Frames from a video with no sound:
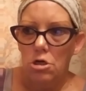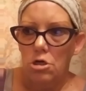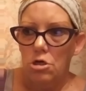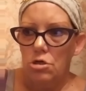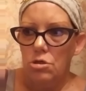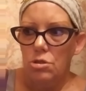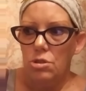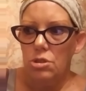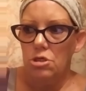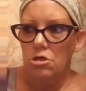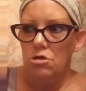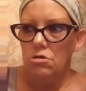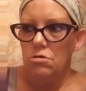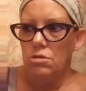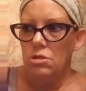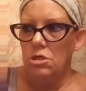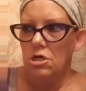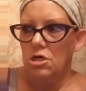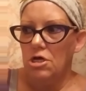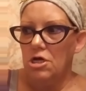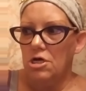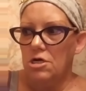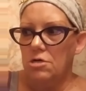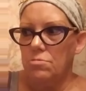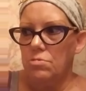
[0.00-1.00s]
So to
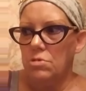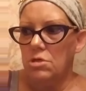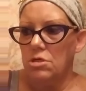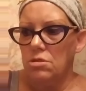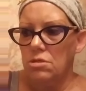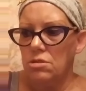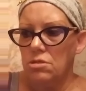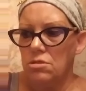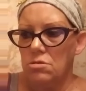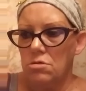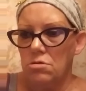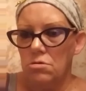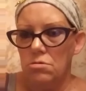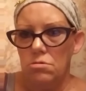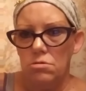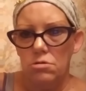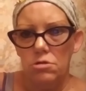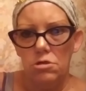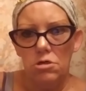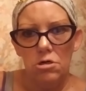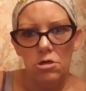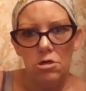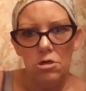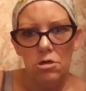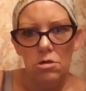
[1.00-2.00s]
have this
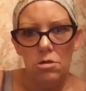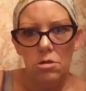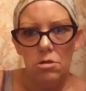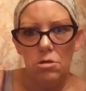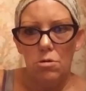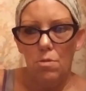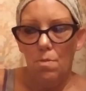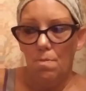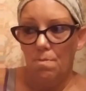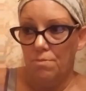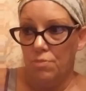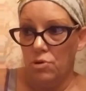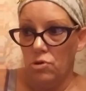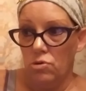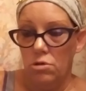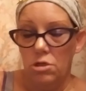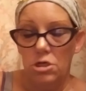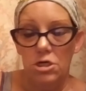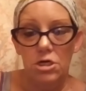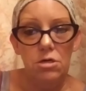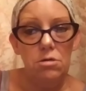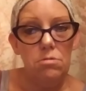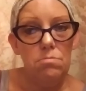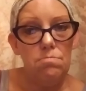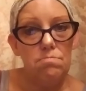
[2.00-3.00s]
schoolyard
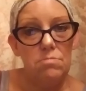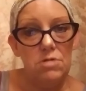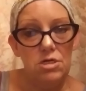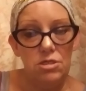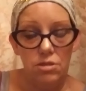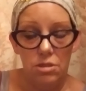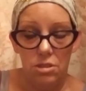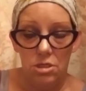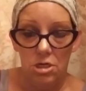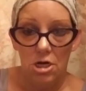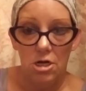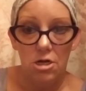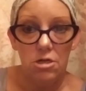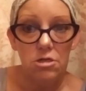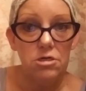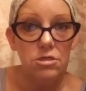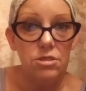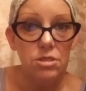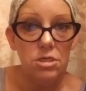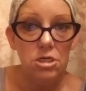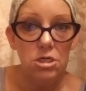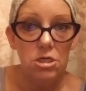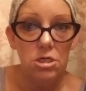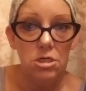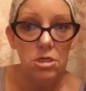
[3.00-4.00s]
bully
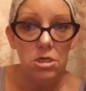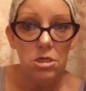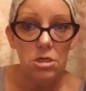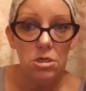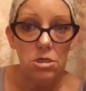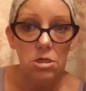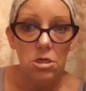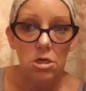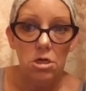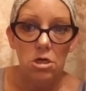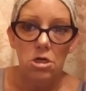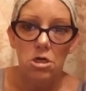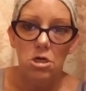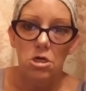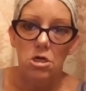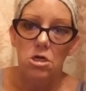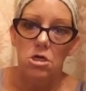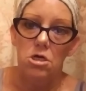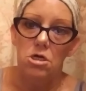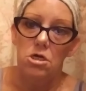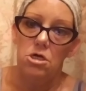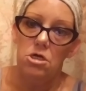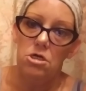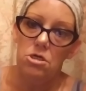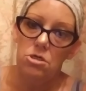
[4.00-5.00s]
mentality,
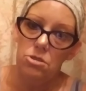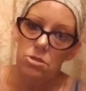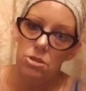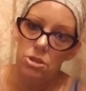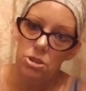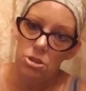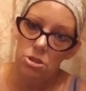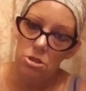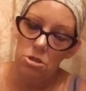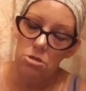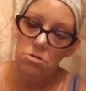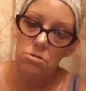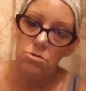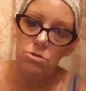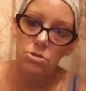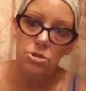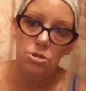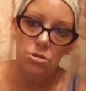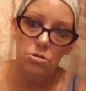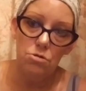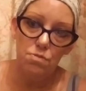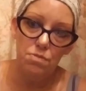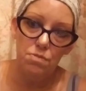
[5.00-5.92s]
it shows you